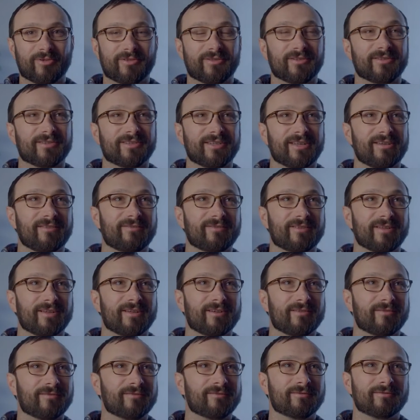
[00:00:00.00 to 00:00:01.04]
a safe
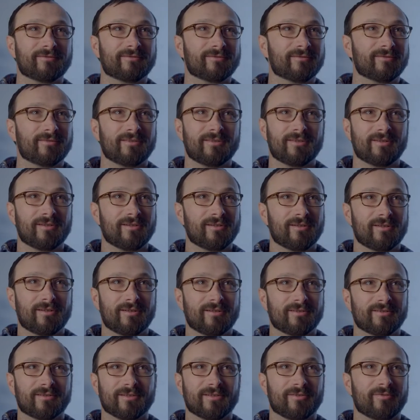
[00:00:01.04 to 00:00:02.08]
town.
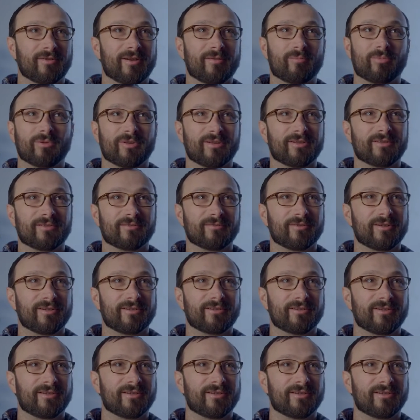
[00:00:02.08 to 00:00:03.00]
It's a great place to raise your